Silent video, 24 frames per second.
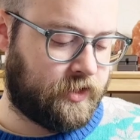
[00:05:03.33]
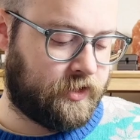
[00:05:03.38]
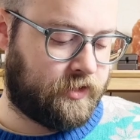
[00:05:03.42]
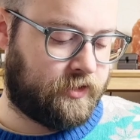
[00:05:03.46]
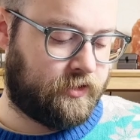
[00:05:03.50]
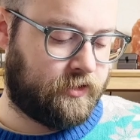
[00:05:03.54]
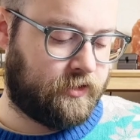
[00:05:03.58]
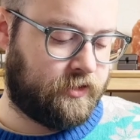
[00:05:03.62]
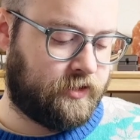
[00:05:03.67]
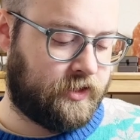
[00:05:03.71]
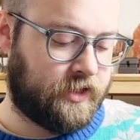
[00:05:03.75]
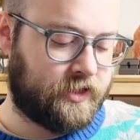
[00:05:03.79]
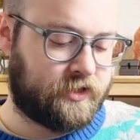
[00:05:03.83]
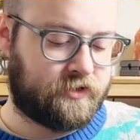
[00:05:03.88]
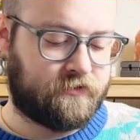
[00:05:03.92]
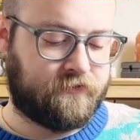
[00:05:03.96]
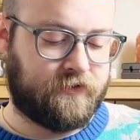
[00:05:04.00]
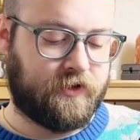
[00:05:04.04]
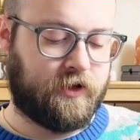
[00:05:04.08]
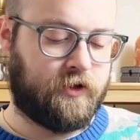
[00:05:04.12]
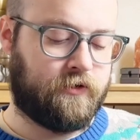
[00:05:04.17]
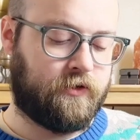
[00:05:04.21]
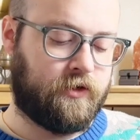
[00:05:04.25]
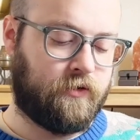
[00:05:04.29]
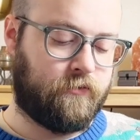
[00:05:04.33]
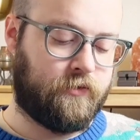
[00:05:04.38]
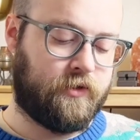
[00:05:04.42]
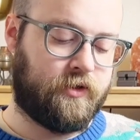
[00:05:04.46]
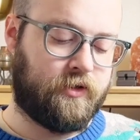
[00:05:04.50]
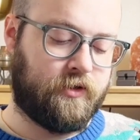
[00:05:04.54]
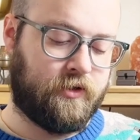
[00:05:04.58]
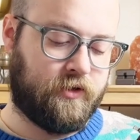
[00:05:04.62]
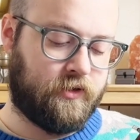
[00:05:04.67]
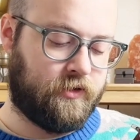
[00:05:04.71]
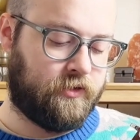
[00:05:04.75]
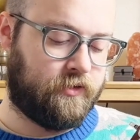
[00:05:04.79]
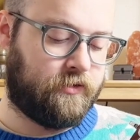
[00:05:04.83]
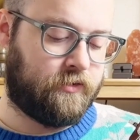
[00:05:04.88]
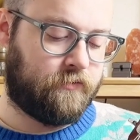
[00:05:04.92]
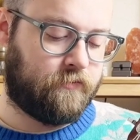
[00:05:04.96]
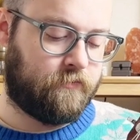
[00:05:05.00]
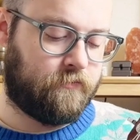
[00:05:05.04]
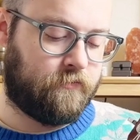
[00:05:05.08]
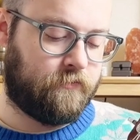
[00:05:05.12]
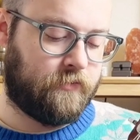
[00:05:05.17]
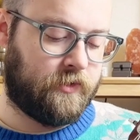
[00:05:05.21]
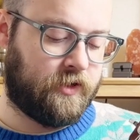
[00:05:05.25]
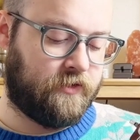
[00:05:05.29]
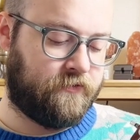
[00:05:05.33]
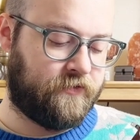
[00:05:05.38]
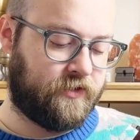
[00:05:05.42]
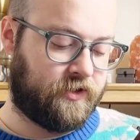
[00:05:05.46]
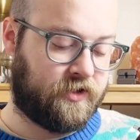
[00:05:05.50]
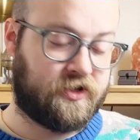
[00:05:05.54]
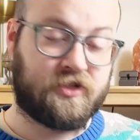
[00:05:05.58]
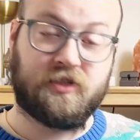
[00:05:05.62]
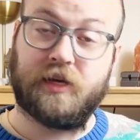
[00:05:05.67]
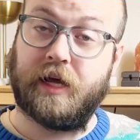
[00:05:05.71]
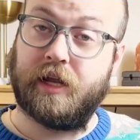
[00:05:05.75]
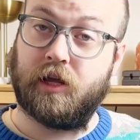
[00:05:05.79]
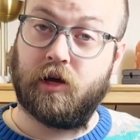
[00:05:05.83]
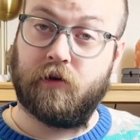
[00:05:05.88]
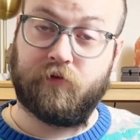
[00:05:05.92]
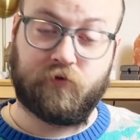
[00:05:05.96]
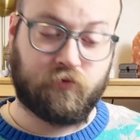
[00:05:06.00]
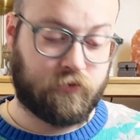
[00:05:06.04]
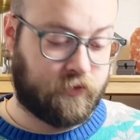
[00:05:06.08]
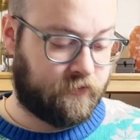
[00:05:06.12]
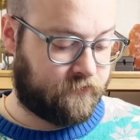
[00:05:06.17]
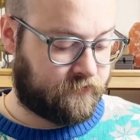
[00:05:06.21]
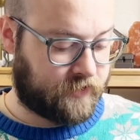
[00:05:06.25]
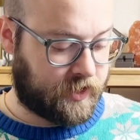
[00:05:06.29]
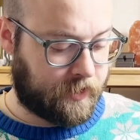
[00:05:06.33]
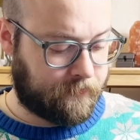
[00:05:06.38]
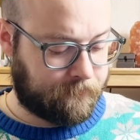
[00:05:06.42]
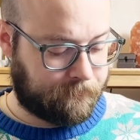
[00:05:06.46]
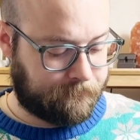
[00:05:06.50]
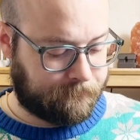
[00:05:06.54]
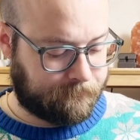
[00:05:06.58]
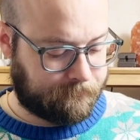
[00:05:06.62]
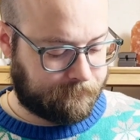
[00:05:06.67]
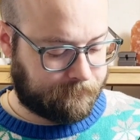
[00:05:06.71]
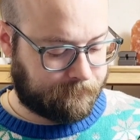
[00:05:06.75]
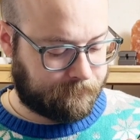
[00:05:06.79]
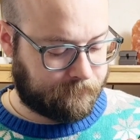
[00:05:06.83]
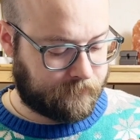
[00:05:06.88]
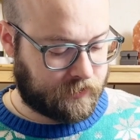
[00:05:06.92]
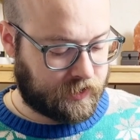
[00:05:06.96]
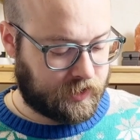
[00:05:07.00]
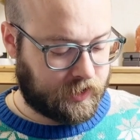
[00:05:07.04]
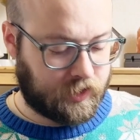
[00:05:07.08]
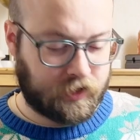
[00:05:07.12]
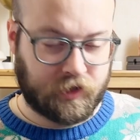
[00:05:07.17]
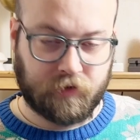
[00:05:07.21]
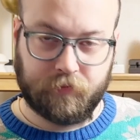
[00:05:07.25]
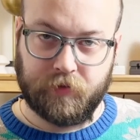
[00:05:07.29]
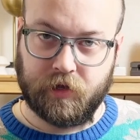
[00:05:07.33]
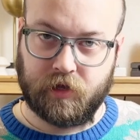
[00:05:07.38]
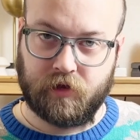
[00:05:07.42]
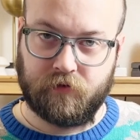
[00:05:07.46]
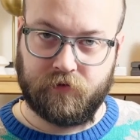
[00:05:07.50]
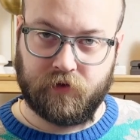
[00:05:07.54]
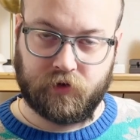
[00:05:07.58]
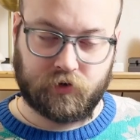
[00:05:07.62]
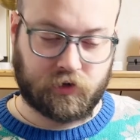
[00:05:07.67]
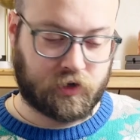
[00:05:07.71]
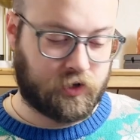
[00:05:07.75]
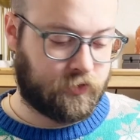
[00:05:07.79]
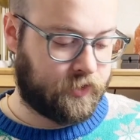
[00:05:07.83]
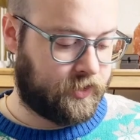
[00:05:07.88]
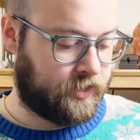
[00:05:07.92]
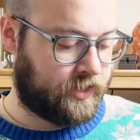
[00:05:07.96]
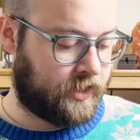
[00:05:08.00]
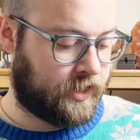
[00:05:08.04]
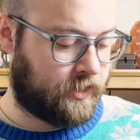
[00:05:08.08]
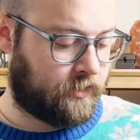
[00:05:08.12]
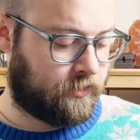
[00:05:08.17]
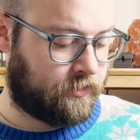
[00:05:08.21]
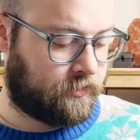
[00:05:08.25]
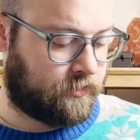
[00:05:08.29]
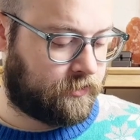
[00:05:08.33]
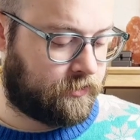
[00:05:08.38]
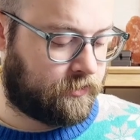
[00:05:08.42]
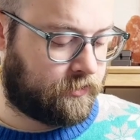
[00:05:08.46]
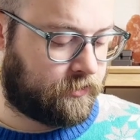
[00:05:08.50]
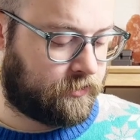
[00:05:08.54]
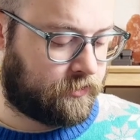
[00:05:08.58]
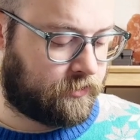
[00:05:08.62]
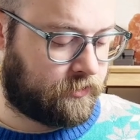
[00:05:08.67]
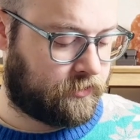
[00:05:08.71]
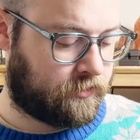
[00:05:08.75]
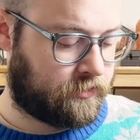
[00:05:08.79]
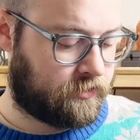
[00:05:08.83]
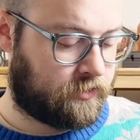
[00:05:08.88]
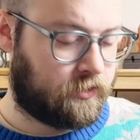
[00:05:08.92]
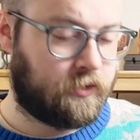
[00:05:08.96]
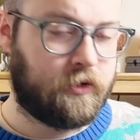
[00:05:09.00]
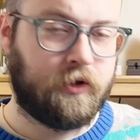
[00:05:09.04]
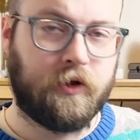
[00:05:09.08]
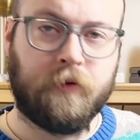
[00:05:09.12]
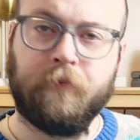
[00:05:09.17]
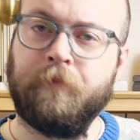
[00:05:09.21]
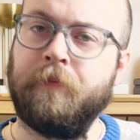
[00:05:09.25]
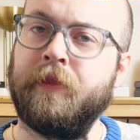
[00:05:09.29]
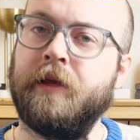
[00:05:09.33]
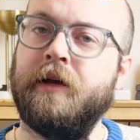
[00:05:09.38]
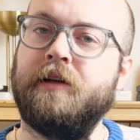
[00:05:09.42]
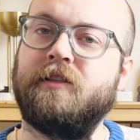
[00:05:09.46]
this fingering, with the middle finger sliding over one fret, the pinky finger going down.